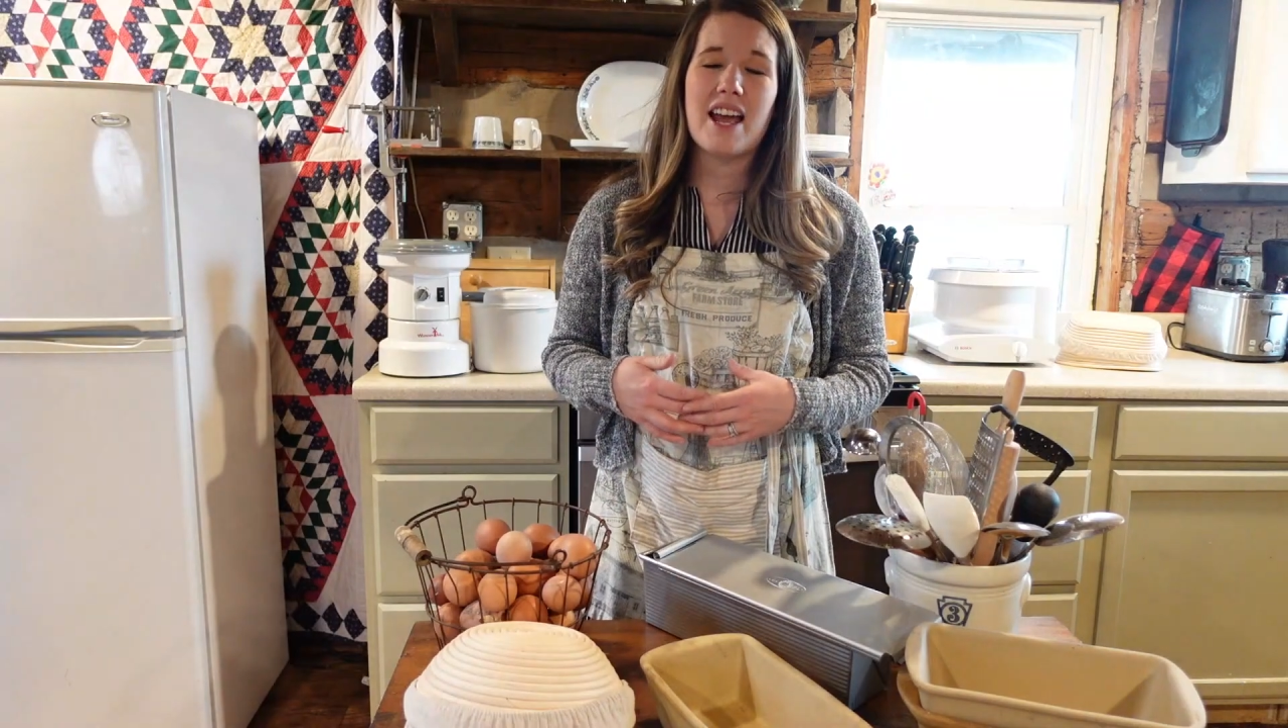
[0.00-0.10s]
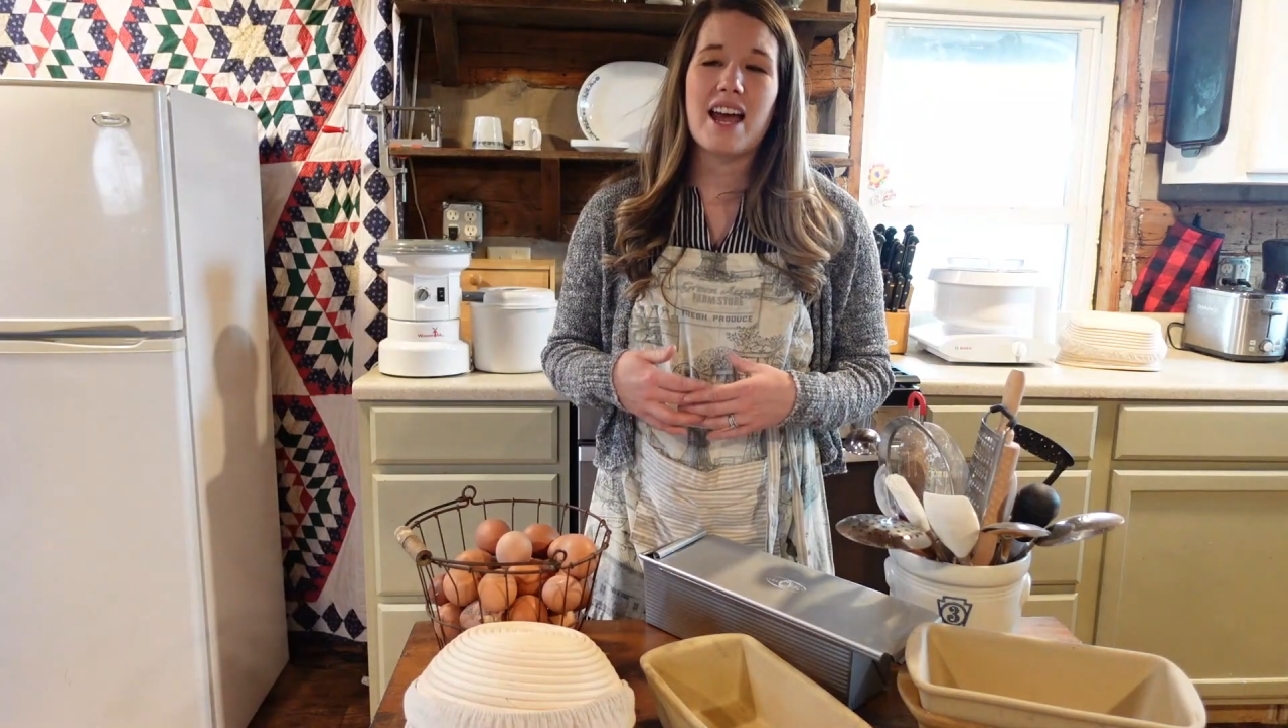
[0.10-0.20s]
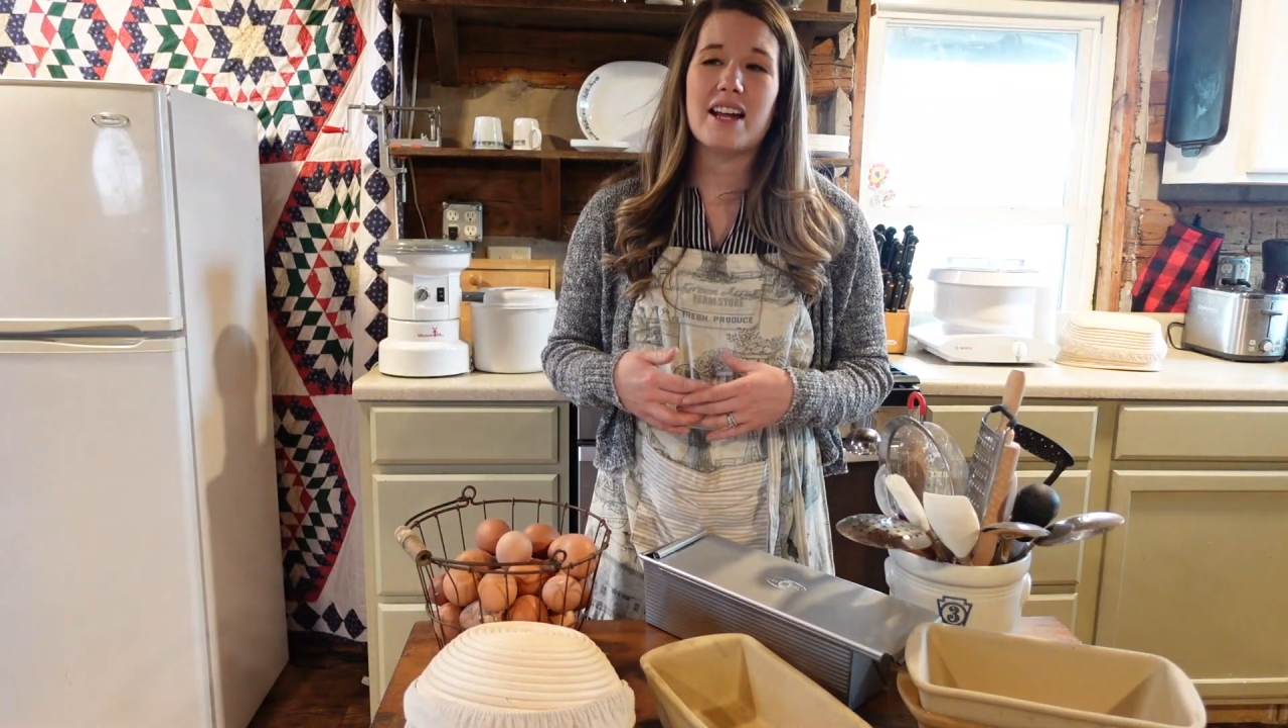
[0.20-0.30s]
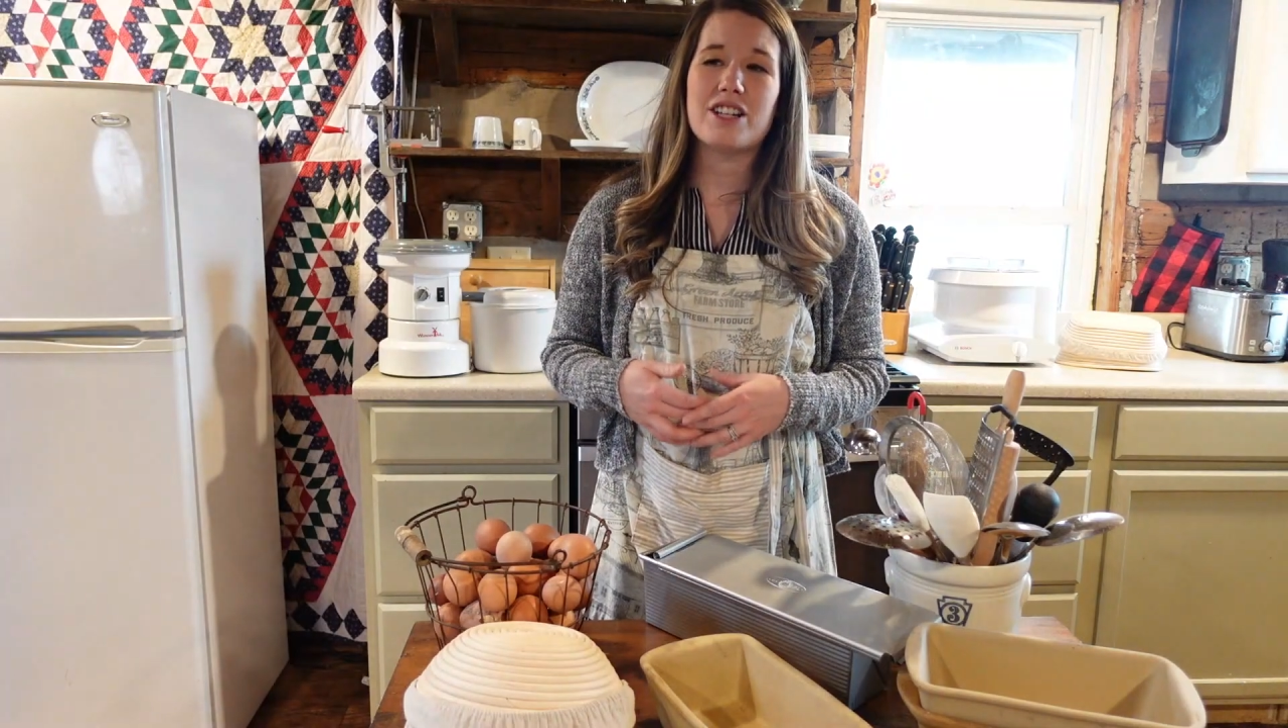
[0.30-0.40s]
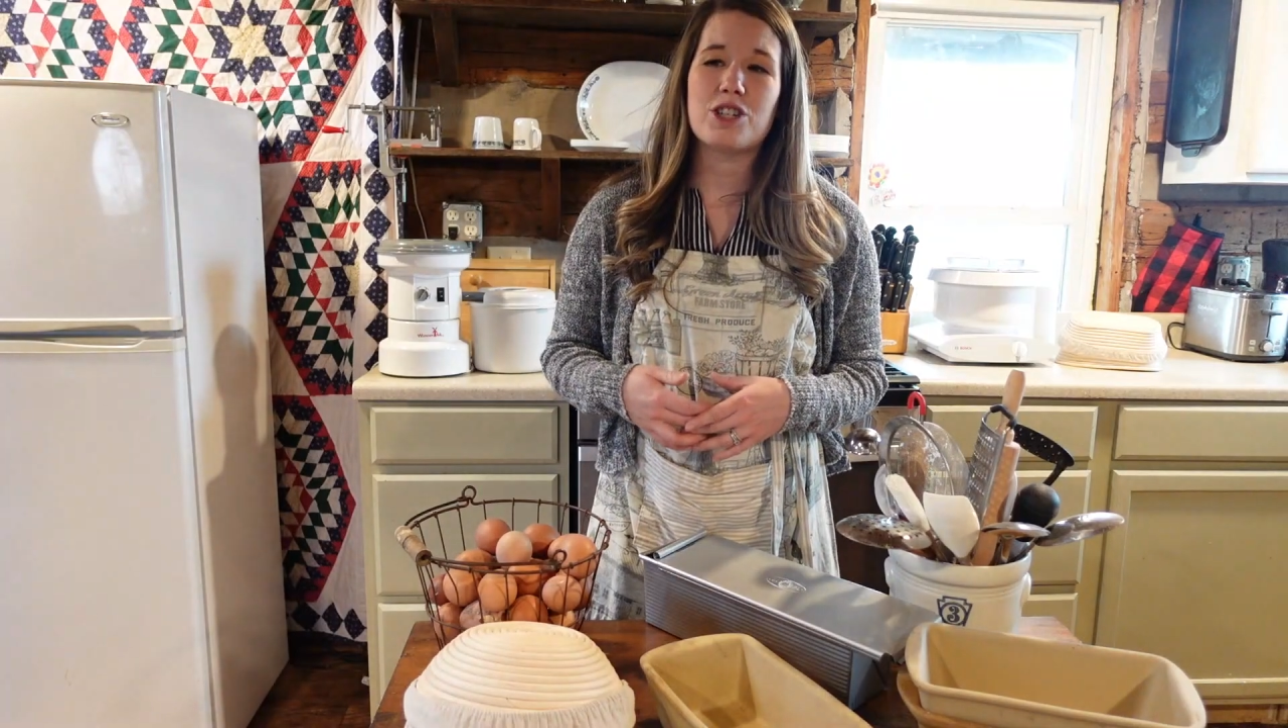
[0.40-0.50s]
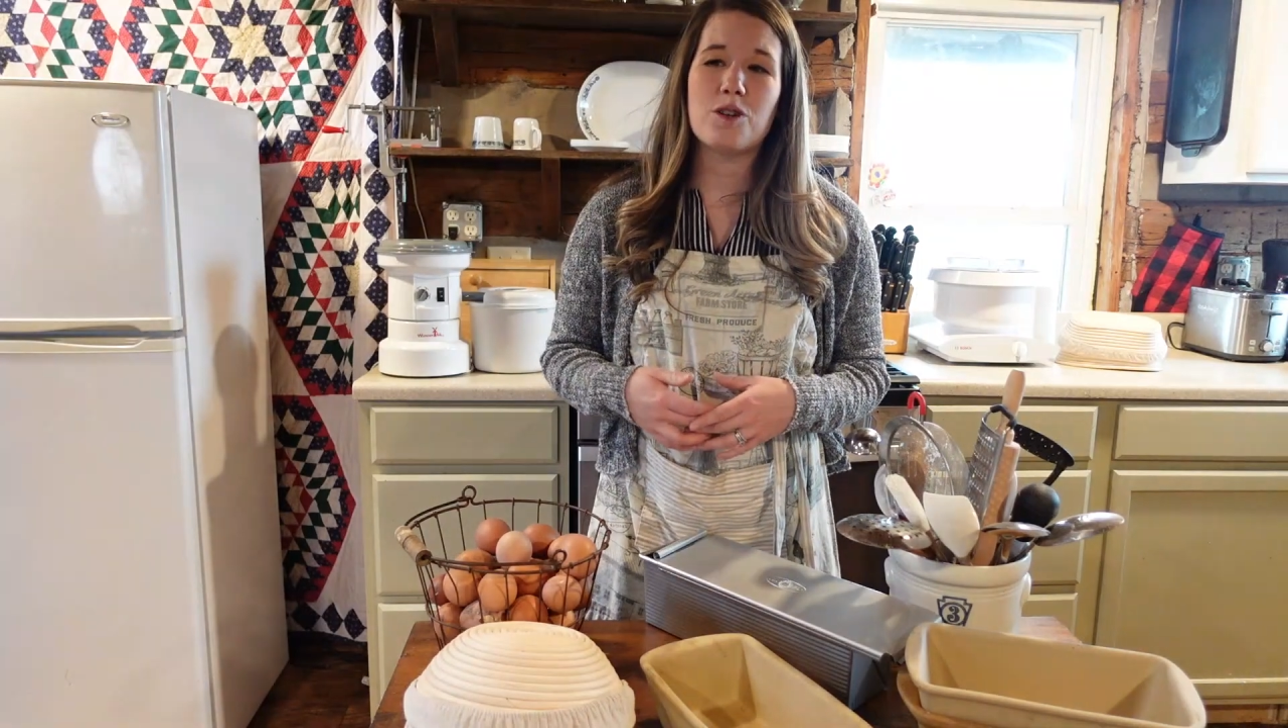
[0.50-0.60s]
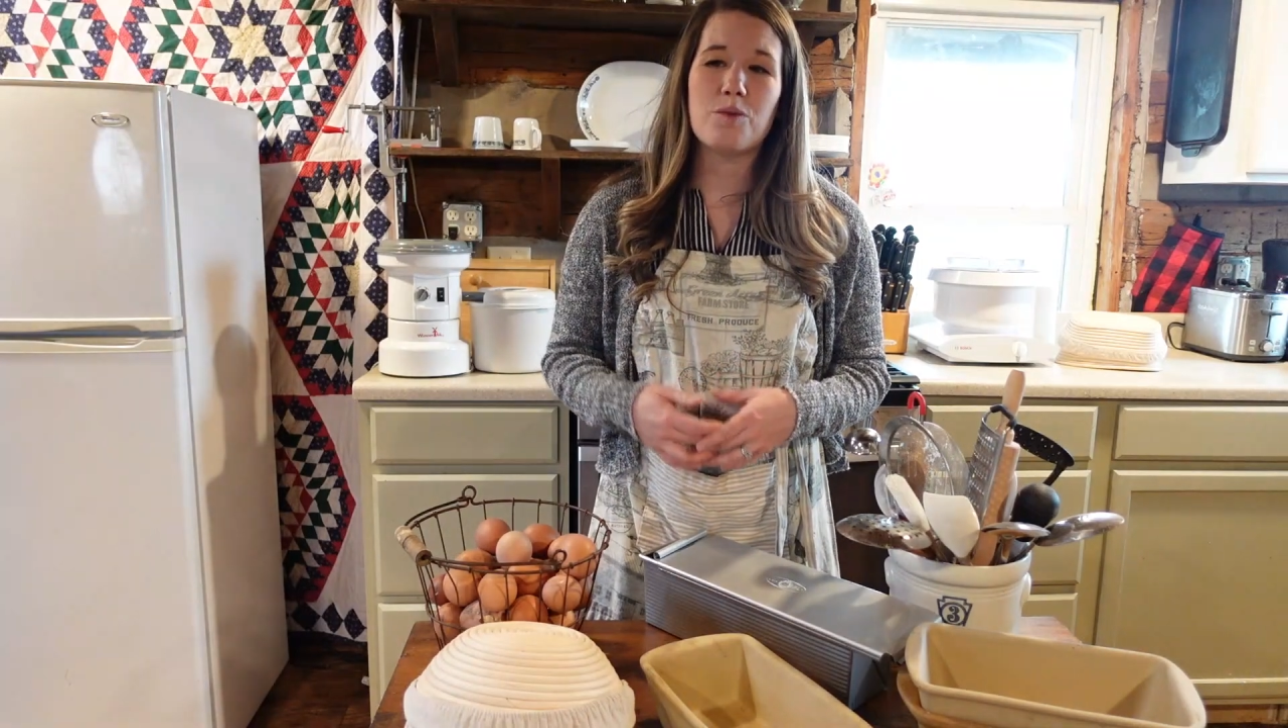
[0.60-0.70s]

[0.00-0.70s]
and to